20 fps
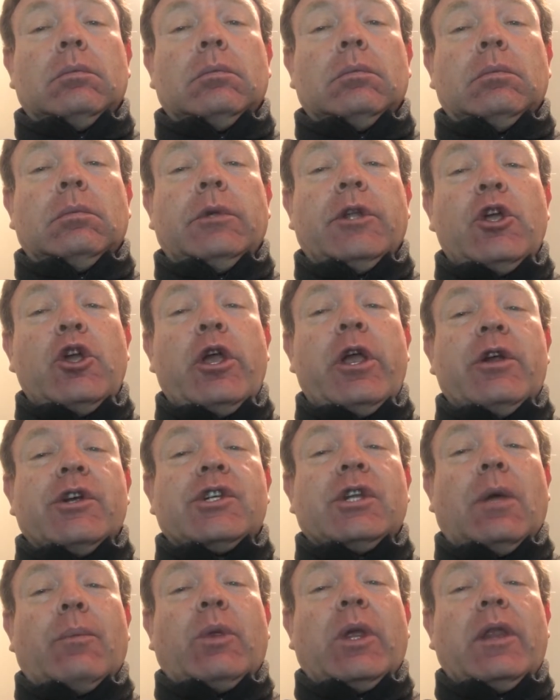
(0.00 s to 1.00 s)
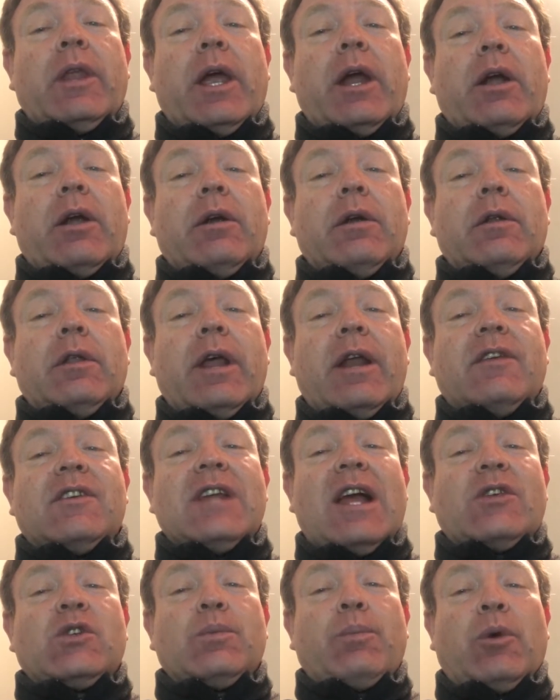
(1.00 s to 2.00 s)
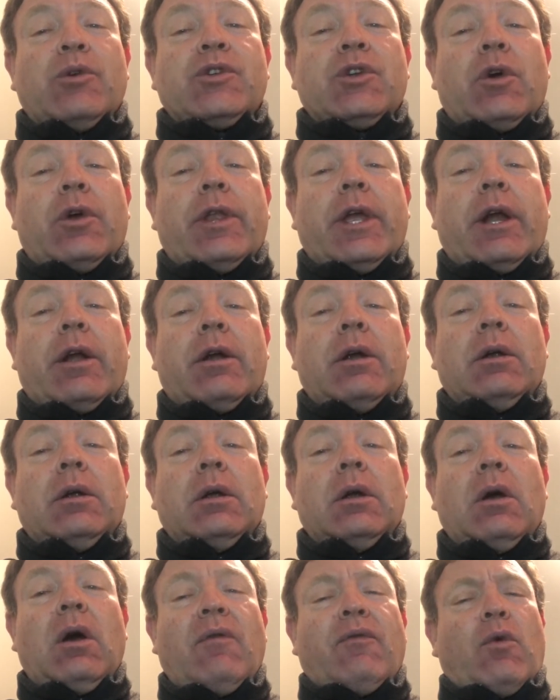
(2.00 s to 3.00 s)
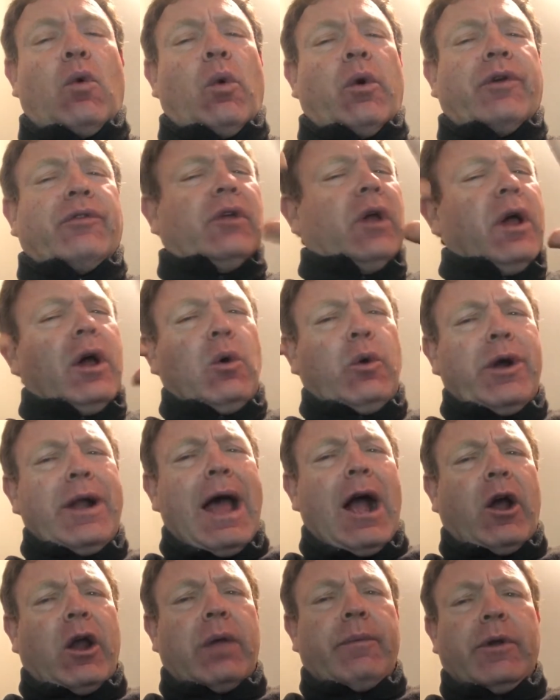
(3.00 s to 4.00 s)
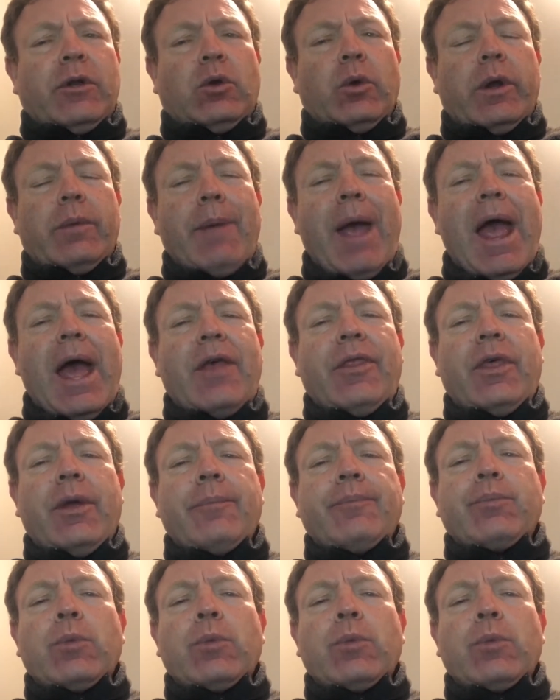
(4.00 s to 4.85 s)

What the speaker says: Do you hear something there that is not supposed to go there? Of course. We're not going to be doing math.